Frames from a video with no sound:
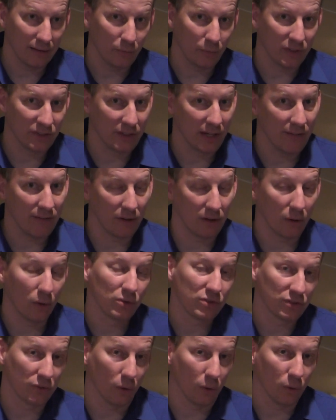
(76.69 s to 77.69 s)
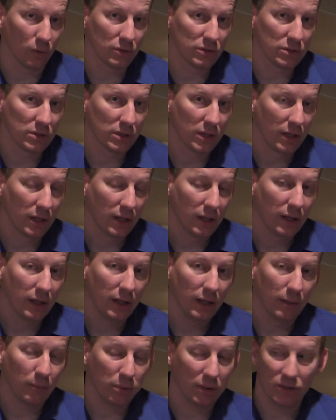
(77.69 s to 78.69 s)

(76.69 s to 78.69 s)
We save our own souls, and